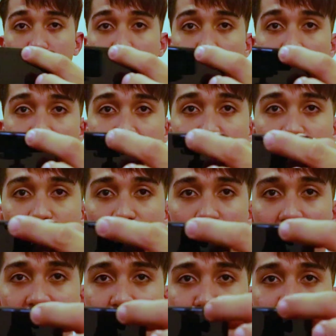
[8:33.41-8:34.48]
We have
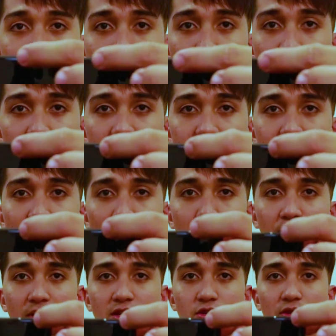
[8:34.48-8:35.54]
a speaker at the
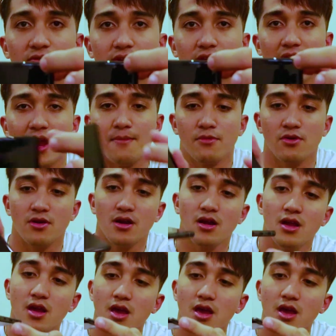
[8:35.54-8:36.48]
top and you have a camera